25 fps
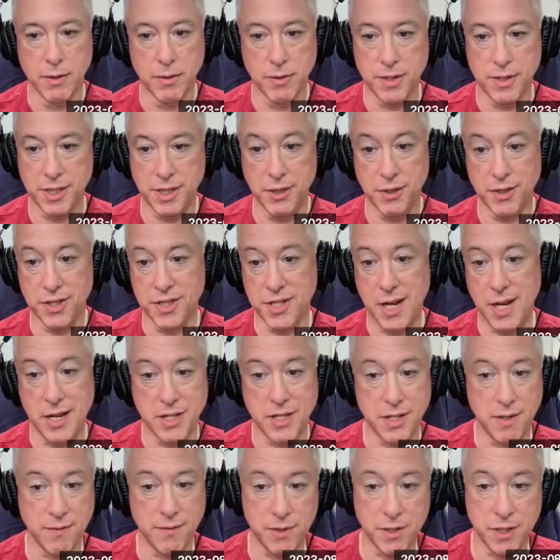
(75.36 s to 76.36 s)
skill
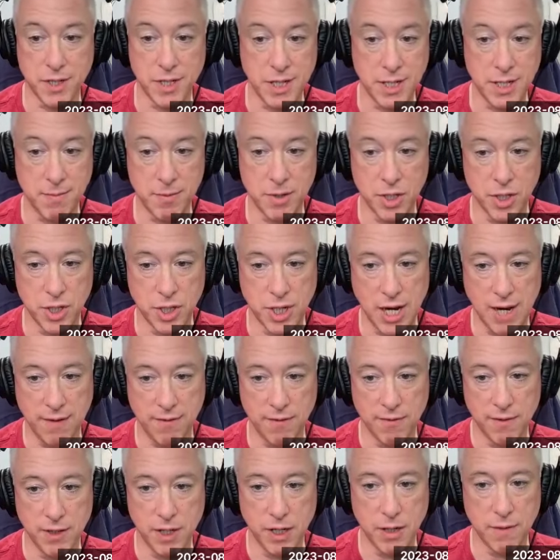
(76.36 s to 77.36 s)
sets, different teams that you
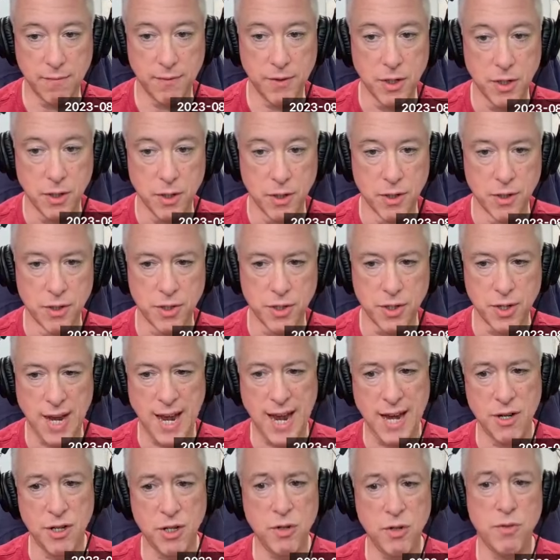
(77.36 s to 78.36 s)
have involved. So
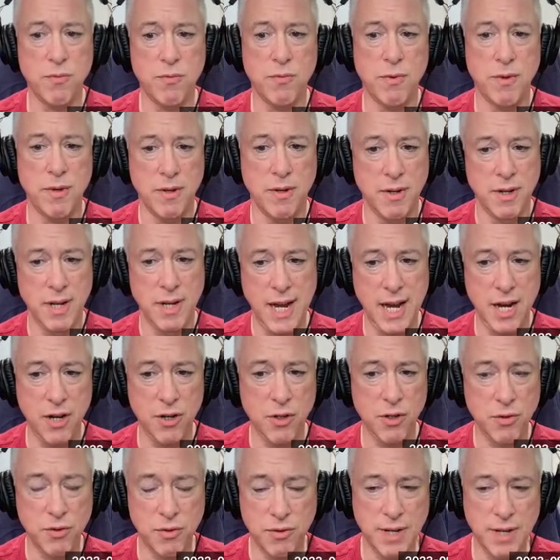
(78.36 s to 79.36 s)
how do you
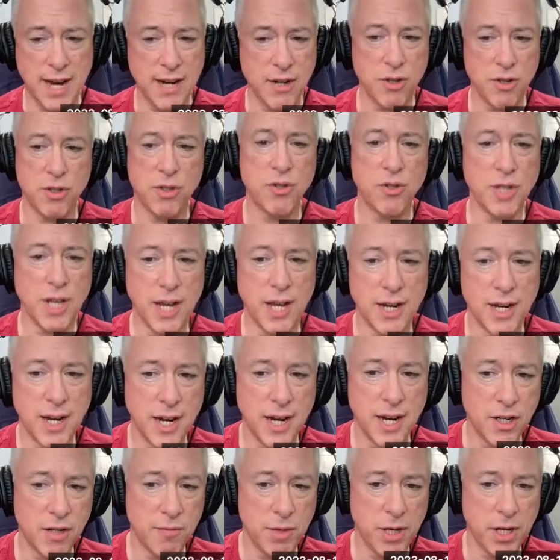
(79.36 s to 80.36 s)
how do you how do you do that?
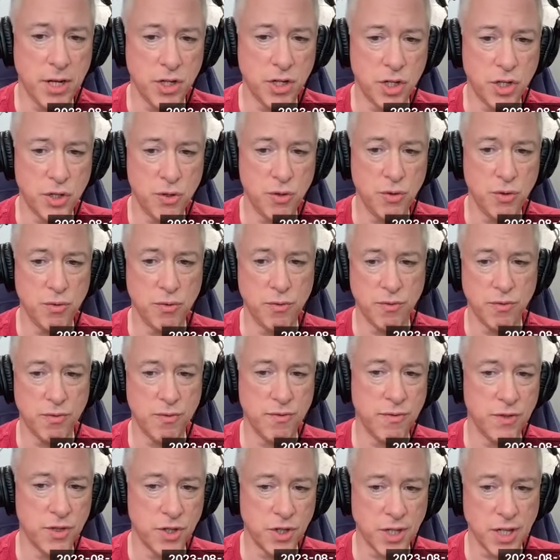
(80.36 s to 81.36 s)
How do you manage two
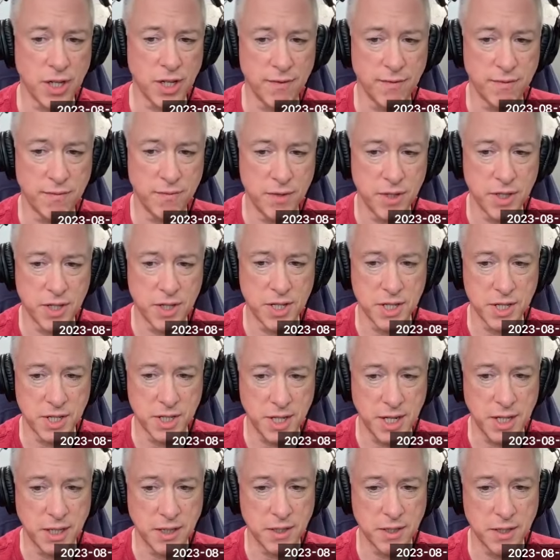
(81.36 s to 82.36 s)
kind of
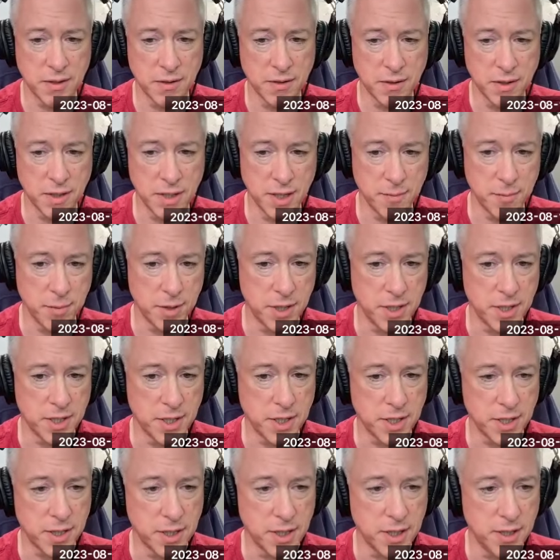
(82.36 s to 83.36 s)
distinct
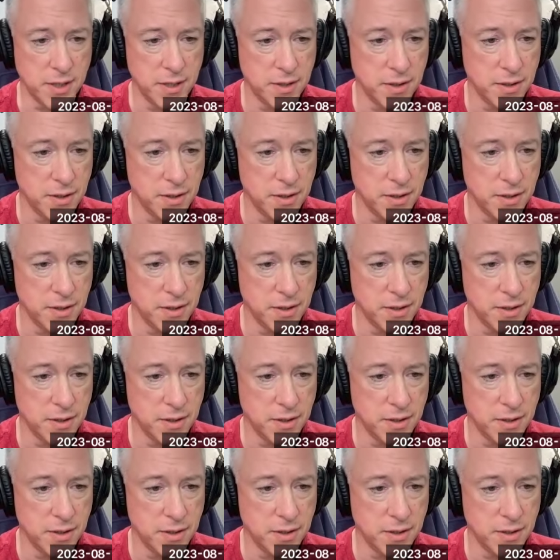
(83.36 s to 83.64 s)
companies like that?